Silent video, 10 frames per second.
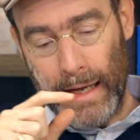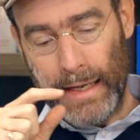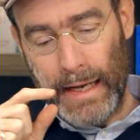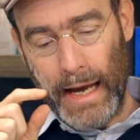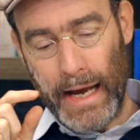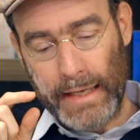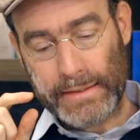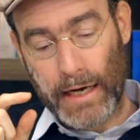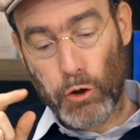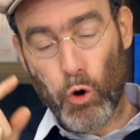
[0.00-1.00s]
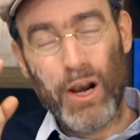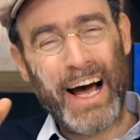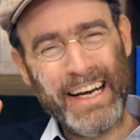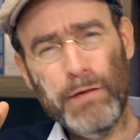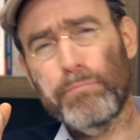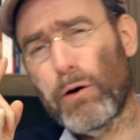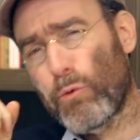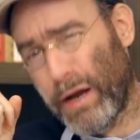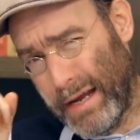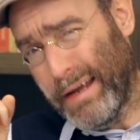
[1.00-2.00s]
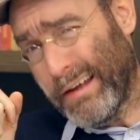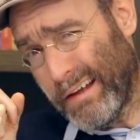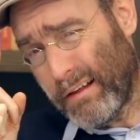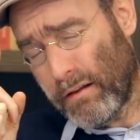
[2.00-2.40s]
He has a Golani beret.